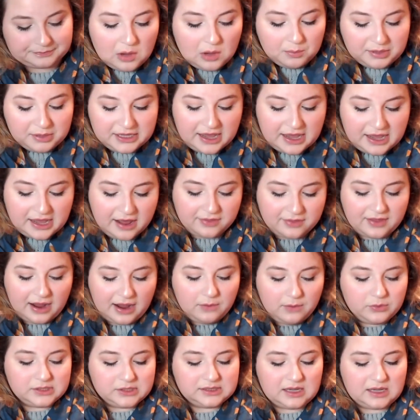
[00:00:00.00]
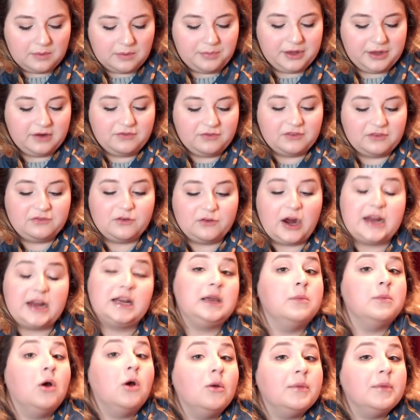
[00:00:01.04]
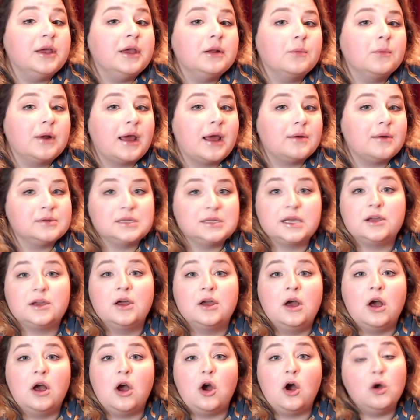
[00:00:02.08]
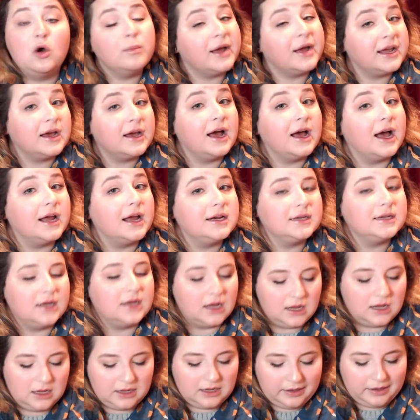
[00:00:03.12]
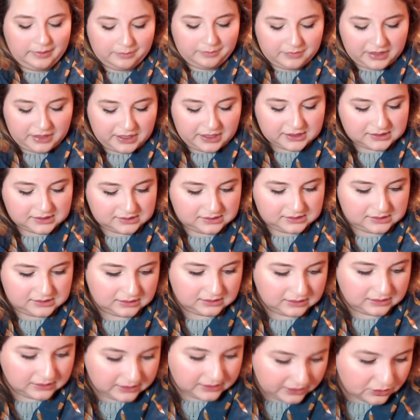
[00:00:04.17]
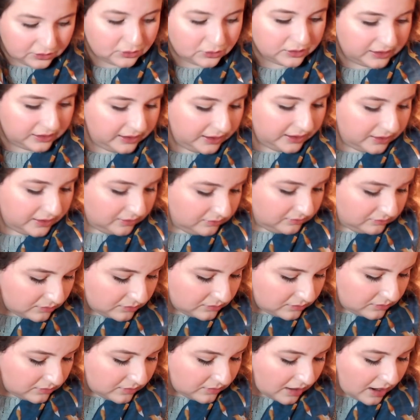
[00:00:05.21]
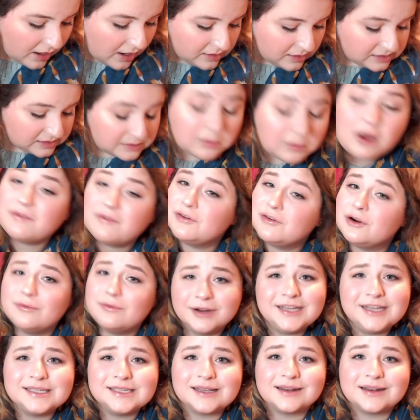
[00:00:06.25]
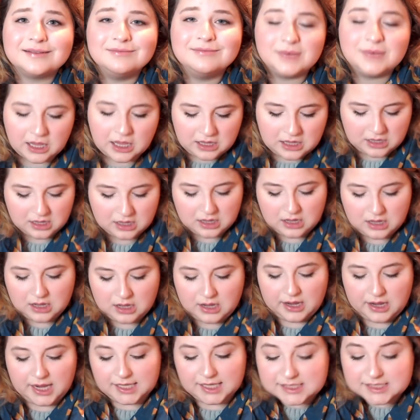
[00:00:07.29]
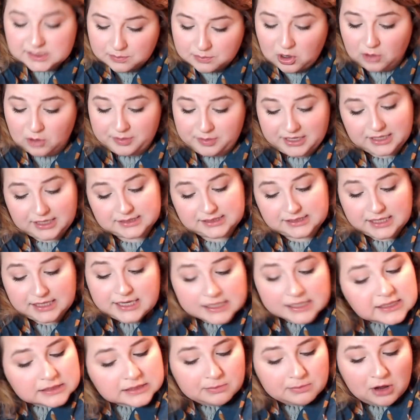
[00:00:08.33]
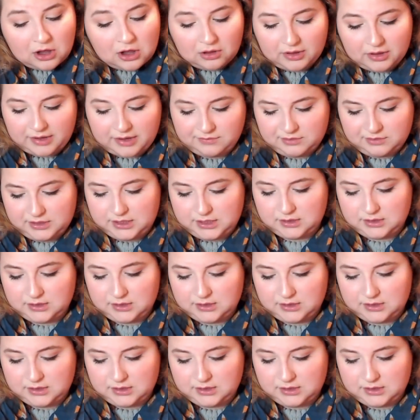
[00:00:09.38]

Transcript: but yeah, that was a bit of a frightening moment when I was like, oh my God, it's literally small for a reason. It's small because it is small, Evelyn.